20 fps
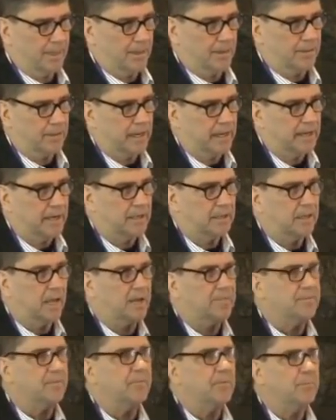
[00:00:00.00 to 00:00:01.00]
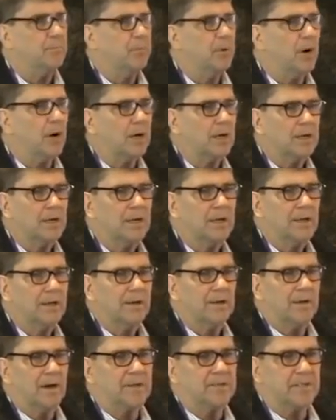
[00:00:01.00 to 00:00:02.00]
Okay, now life of a book.
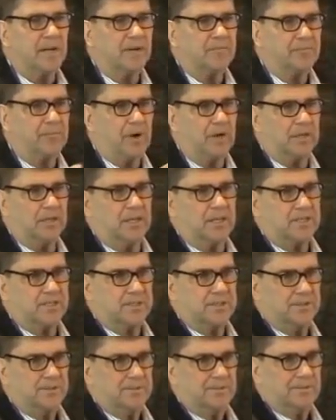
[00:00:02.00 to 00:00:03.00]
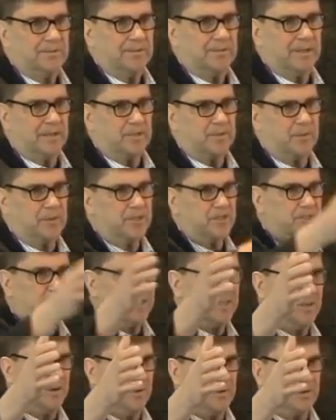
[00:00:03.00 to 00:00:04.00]
All right, you got front list, that's when you
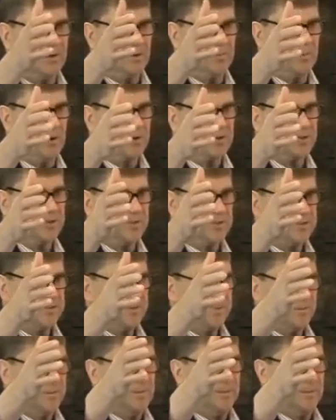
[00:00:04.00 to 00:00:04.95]
see all the commercials.